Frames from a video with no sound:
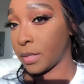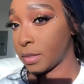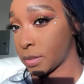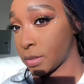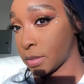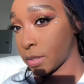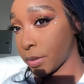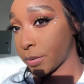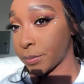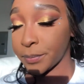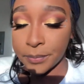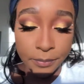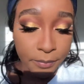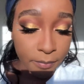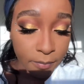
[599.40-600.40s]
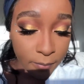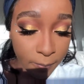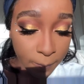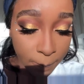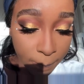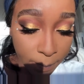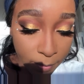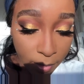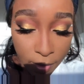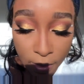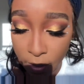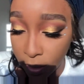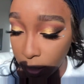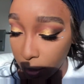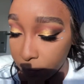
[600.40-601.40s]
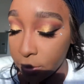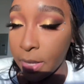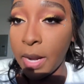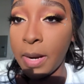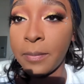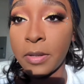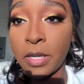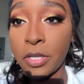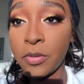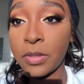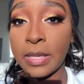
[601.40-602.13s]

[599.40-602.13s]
So after that, I'm gonna do the